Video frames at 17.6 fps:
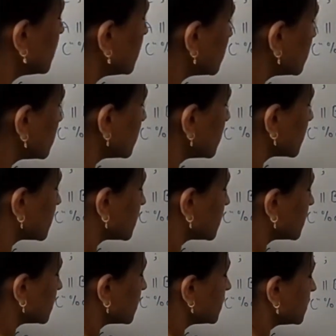
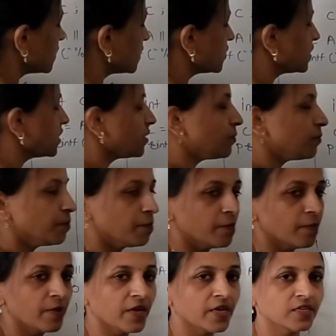sixty. This is in
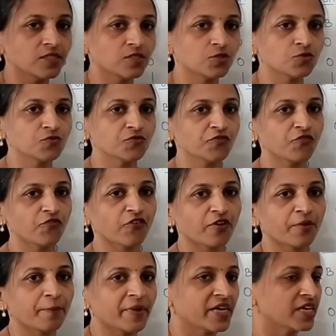base two
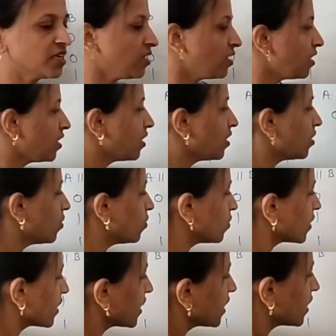format.
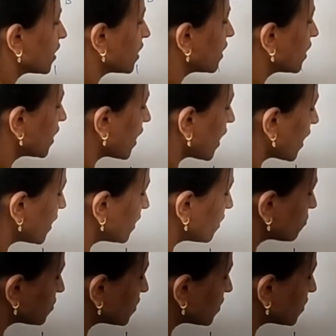Okay, and now the